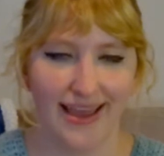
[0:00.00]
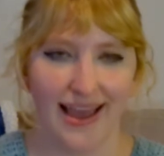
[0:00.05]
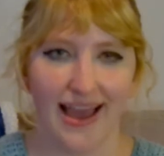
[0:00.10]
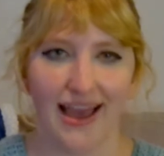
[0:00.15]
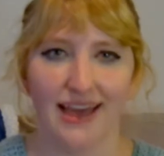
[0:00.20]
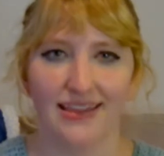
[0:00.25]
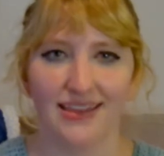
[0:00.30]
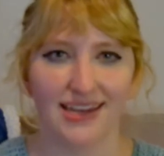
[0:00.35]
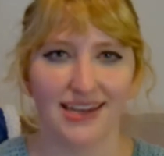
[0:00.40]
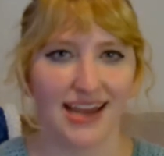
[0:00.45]

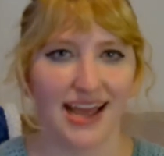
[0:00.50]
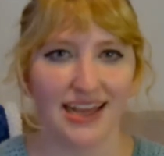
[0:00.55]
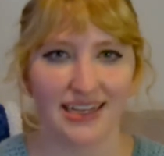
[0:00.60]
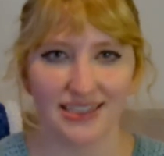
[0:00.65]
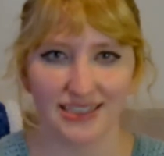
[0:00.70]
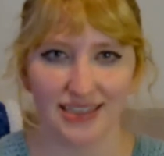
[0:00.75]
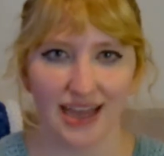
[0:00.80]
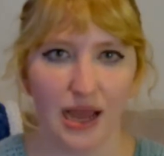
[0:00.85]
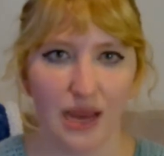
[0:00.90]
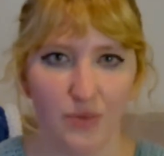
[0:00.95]
And the next
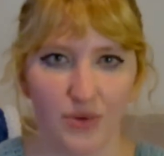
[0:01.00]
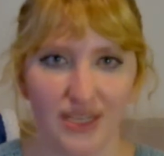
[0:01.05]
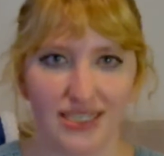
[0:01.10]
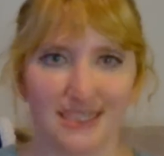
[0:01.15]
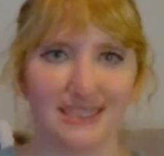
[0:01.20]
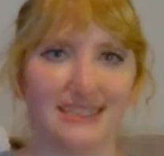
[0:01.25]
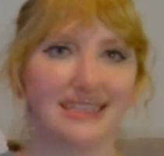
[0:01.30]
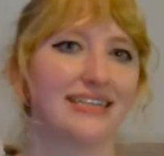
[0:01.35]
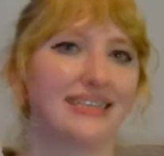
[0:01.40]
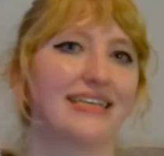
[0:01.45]
time we
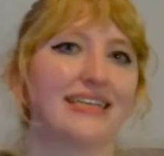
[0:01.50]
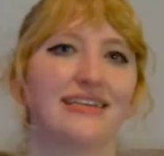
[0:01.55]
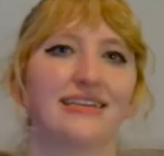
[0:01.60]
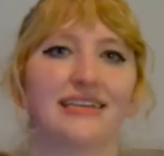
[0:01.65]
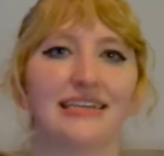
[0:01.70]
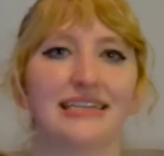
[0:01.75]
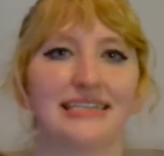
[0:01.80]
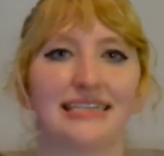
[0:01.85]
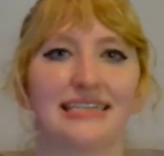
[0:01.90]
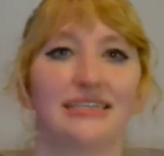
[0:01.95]
see
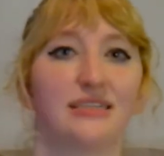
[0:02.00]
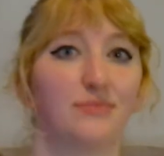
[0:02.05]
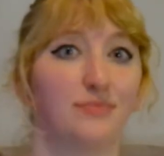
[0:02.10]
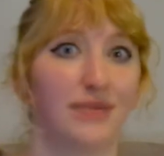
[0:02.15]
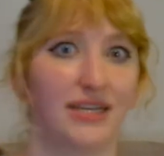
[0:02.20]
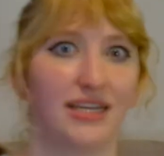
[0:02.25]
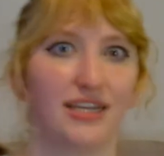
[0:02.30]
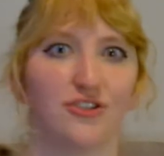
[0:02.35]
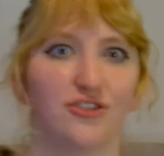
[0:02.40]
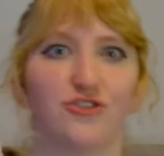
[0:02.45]
Gillies, he's
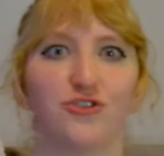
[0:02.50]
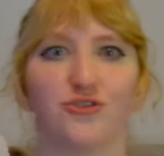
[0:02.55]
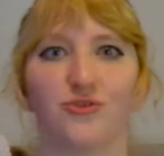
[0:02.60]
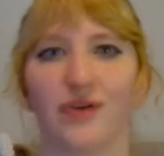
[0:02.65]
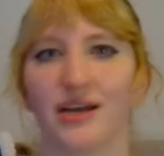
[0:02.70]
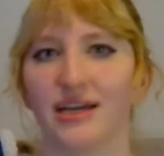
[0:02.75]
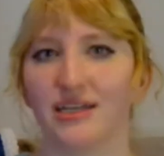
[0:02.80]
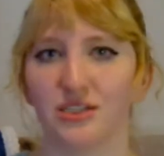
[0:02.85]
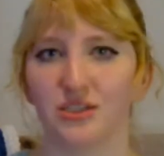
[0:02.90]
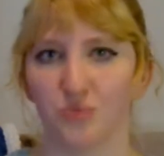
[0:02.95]
being
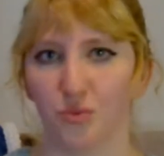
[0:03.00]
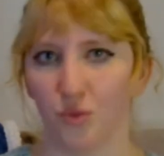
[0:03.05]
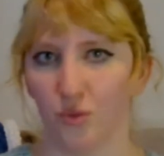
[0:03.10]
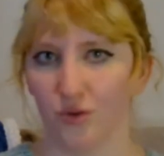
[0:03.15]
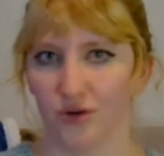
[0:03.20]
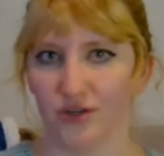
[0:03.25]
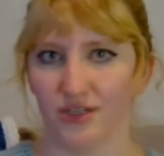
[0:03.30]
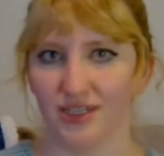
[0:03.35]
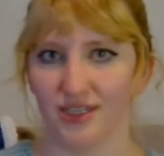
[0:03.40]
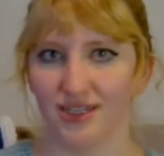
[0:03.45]

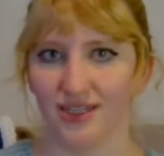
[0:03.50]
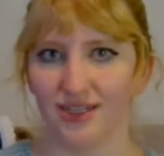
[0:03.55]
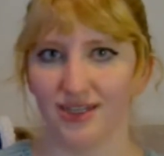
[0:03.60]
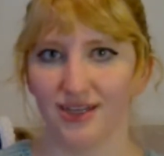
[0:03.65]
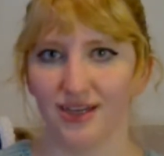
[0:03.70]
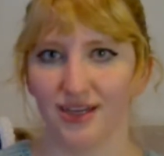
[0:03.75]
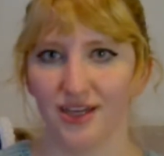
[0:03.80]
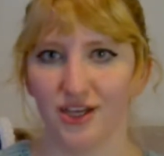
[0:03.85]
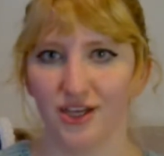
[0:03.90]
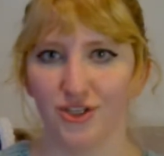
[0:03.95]
transported
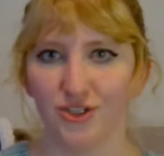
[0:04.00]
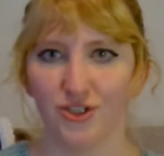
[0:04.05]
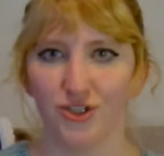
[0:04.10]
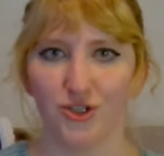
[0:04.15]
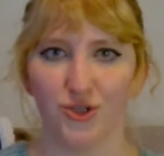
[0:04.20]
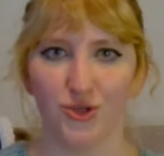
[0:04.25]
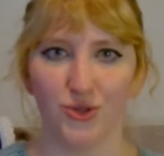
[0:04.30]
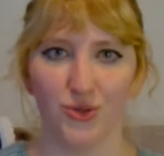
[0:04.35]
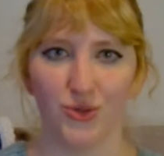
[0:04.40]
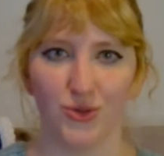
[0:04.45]

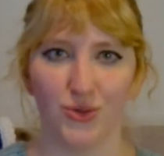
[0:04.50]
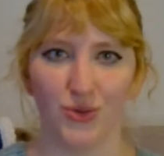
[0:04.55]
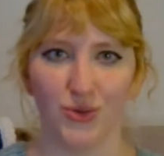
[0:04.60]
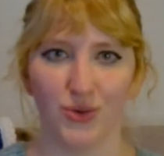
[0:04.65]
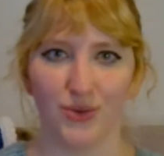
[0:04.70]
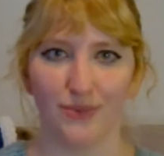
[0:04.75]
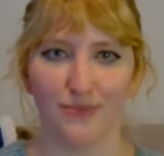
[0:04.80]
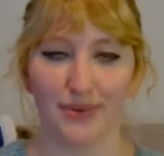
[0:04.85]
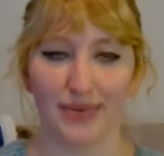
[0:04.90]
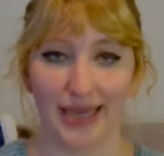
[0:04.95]
to
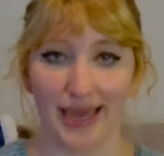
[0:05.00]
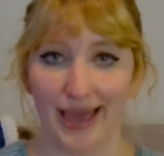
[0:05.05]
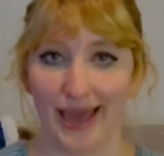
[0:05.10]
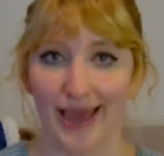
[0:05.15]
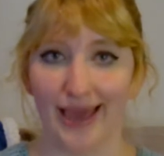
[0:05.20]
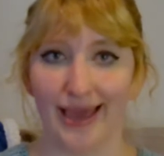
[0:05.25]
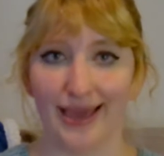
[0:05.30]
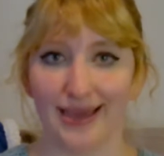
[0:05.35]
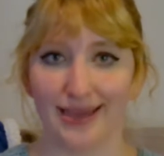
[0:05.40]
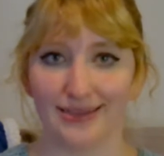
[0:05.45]
be
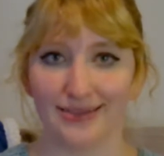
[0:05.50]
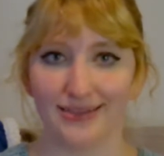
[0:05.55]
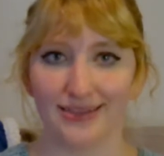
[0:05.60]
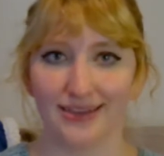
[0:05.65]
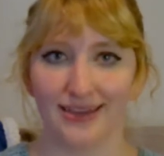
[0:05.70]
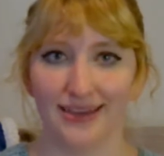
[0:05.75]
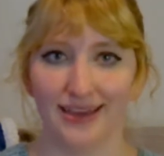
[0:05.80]
hanged.